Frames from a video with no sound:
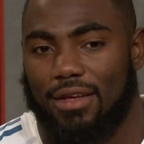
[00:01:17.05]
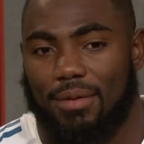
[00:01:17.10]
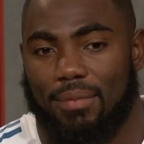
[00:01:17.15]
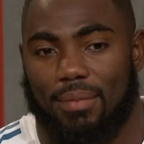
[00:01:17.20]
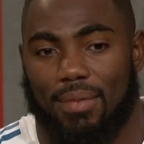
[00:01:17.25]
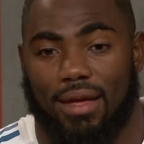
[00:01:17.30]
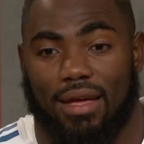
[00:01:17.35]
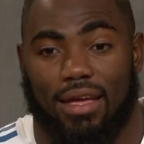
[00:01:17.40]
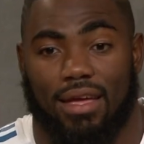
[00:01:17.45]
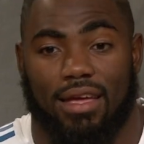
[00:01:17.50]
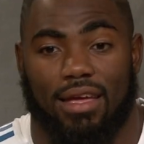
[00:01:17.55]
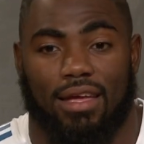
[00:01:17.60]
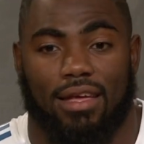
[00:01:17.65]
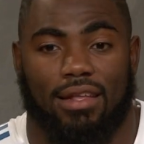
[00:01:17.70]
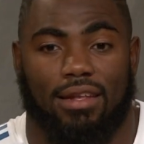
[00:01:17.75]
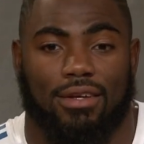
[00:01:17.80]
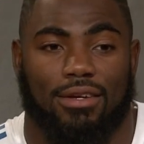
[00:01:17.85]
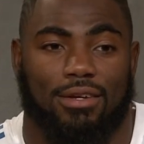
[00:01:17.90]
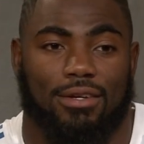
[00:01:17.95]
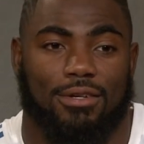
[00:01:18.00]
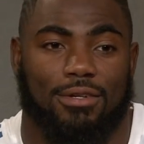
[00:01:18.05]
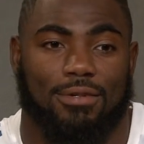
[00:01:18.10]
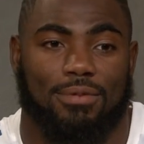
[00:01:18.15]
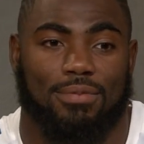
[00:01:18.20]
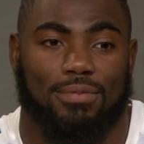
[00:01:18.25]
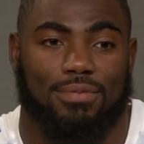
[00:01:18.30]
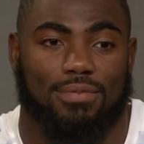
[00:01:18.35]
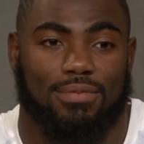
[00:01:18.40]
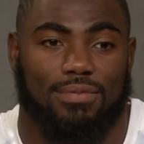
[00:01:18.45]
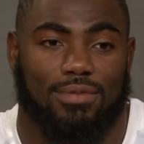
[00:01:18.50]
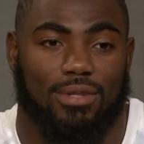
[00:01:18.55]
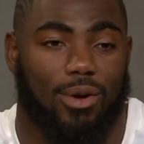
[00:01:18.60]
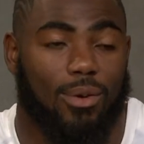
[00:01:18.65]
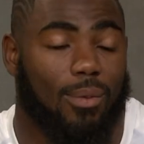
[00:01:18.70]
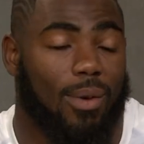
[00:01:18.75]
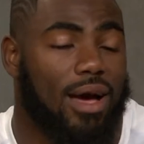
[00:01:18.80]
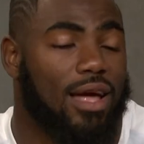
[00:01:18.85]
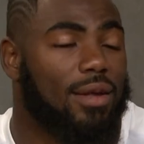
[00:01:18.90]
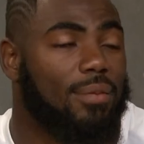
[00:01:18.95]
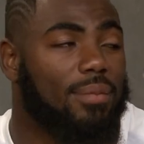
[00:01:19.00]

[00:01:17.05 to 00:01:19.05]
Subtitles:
man, don't whine